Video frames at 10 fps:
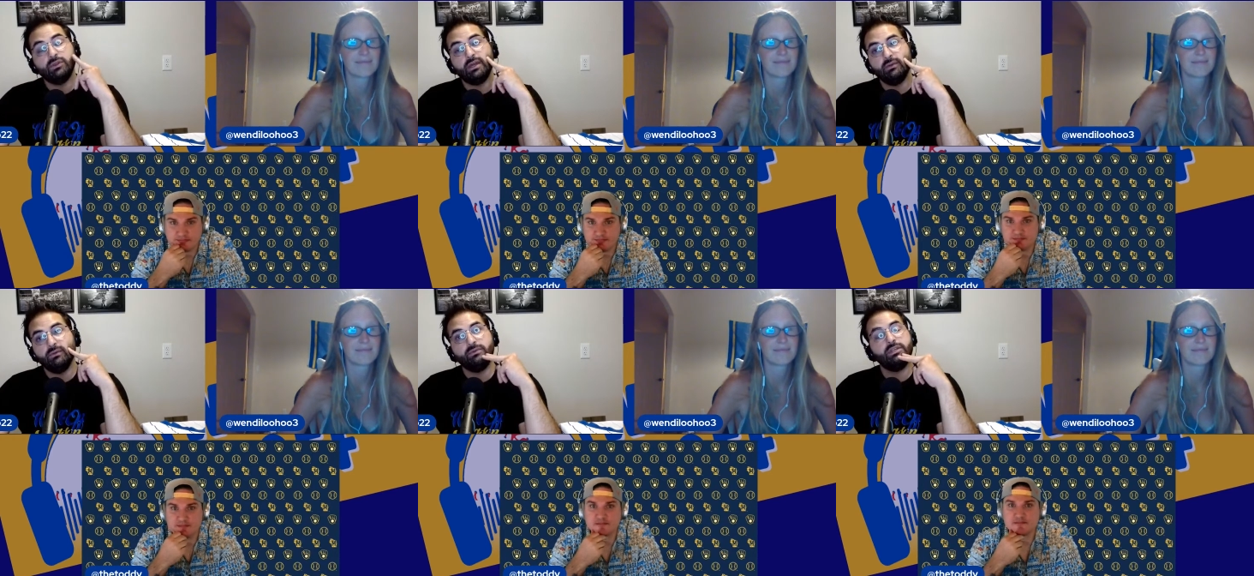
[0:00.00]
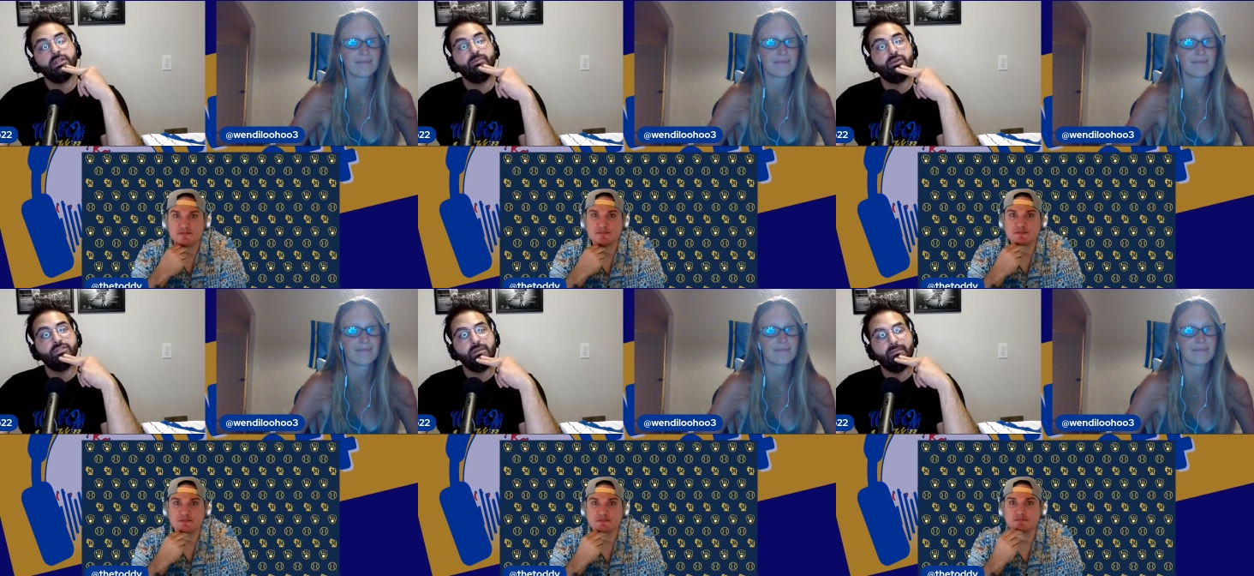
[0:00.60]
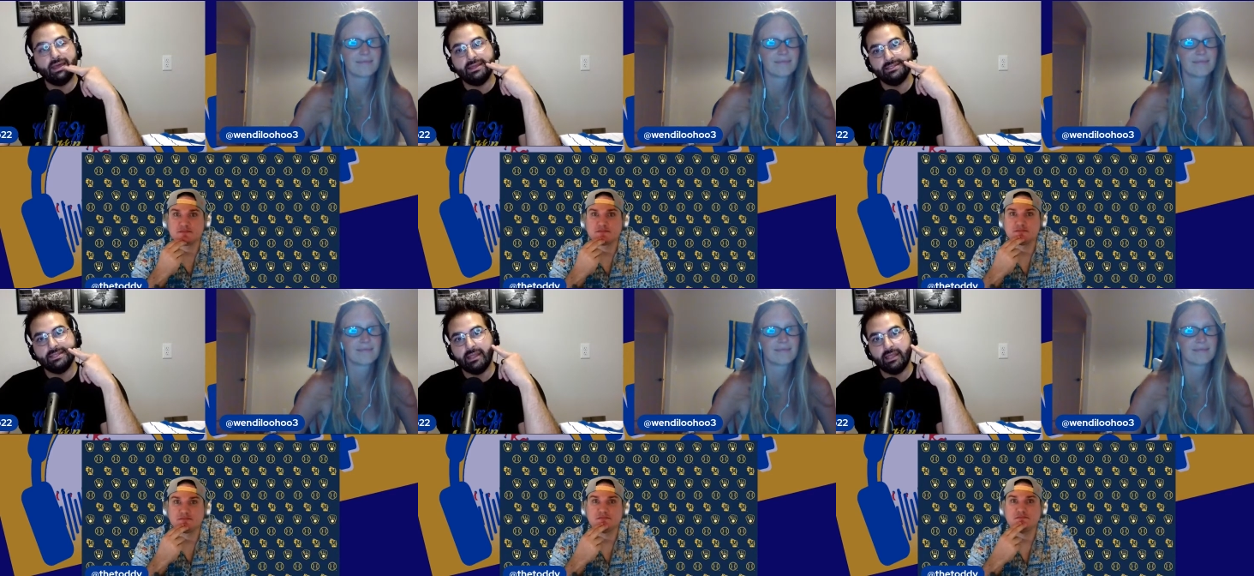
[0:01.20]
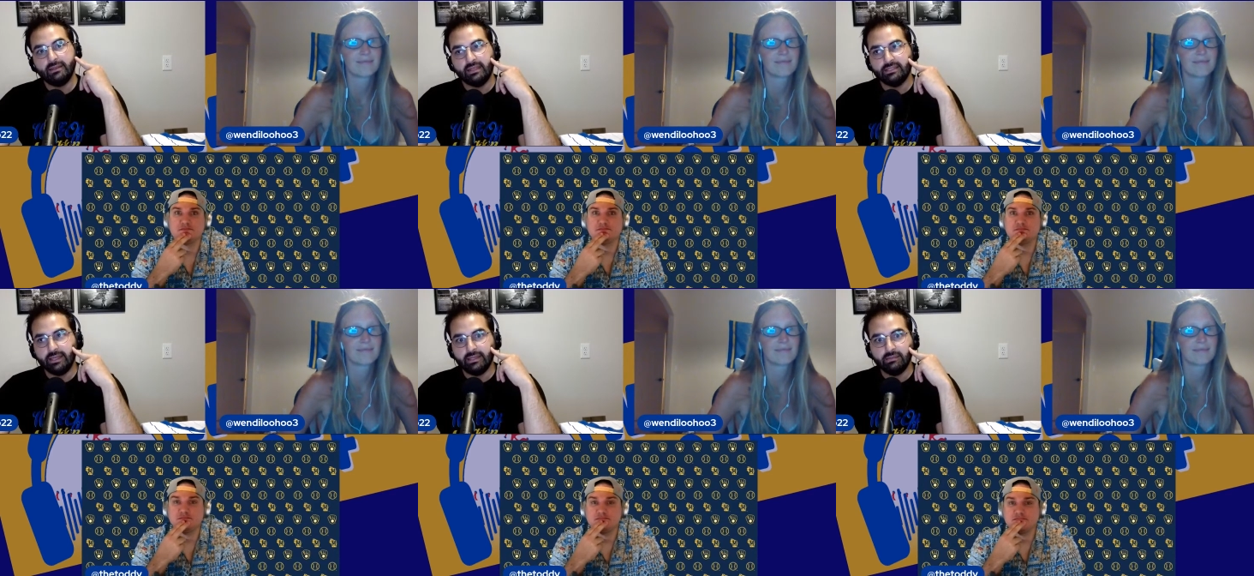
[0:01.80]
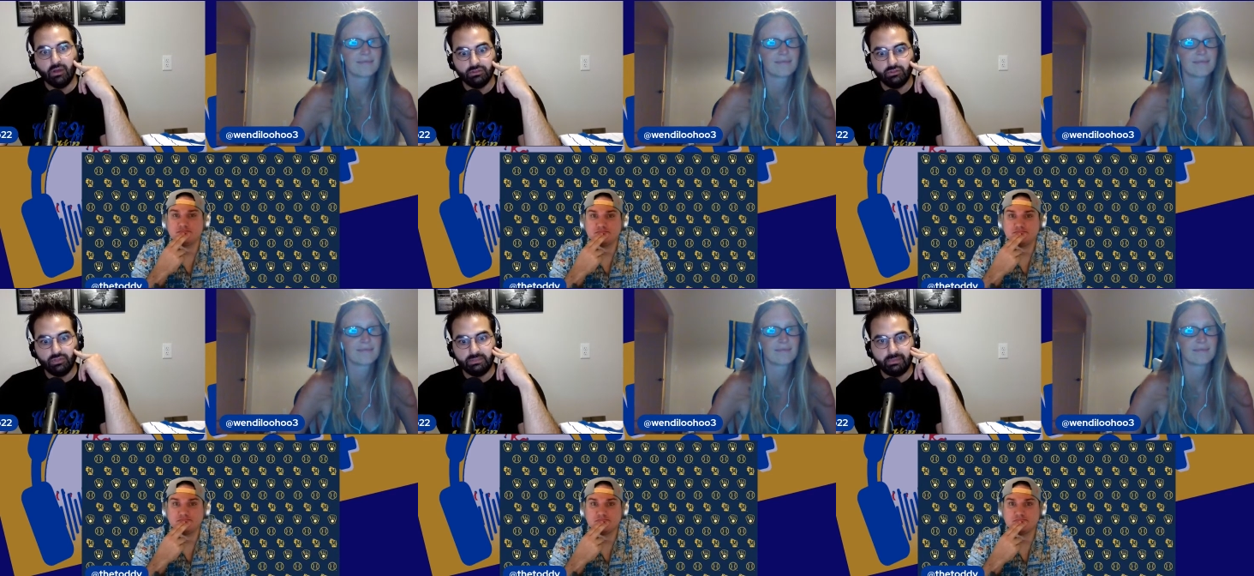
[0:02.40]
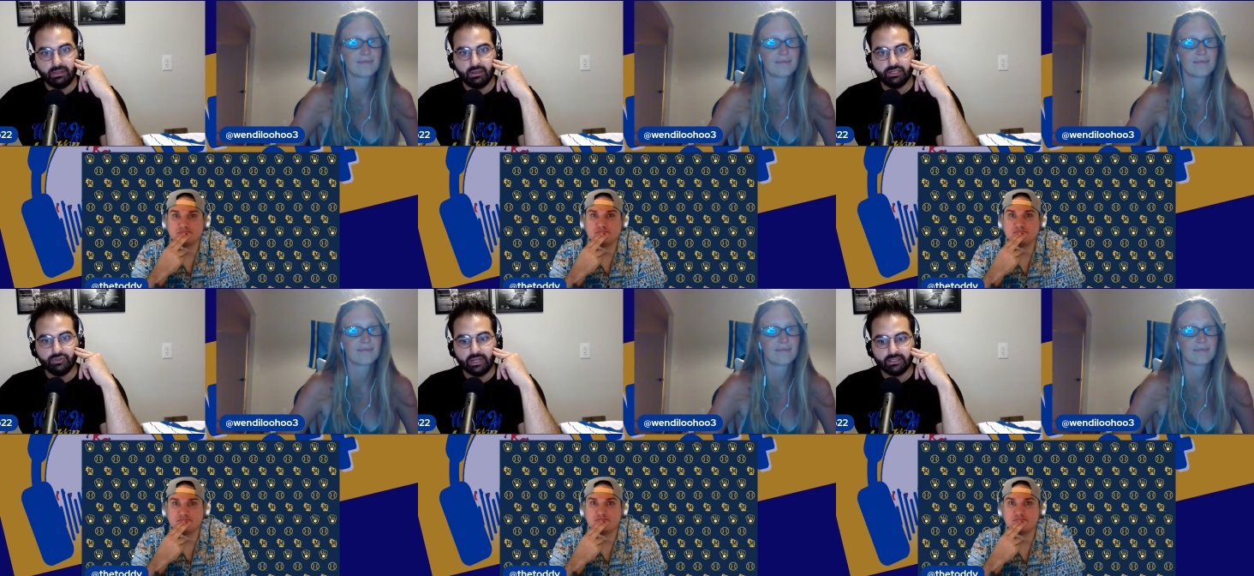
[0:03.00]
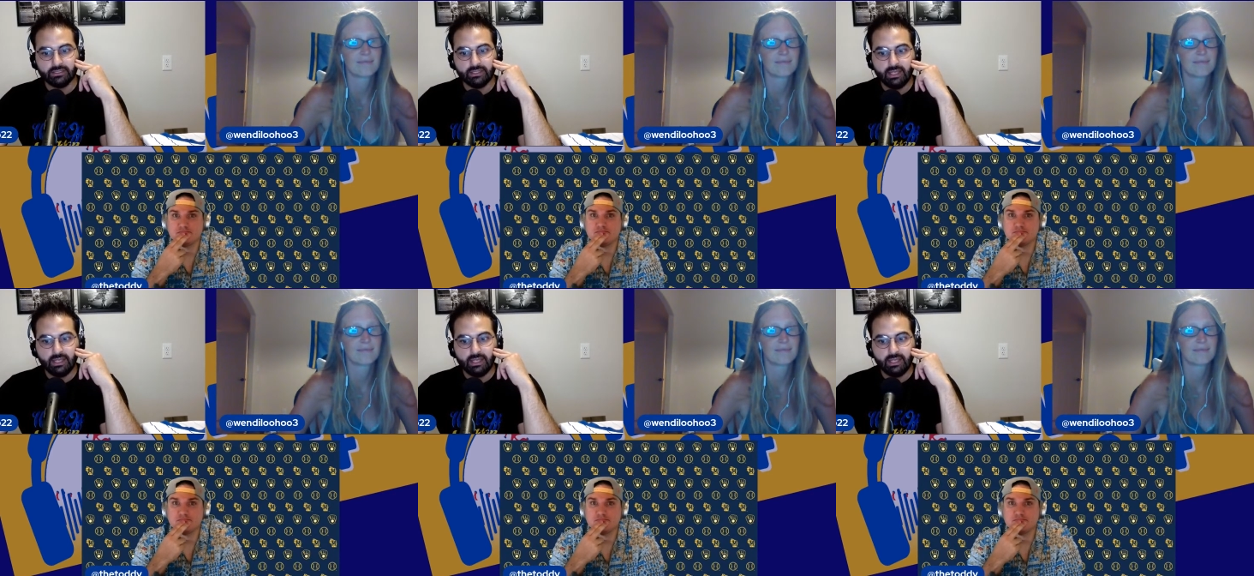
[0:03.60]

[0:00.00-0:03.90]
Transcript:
Speaker 1: of kind of pushed them back is that they they signed them all to these big contracts,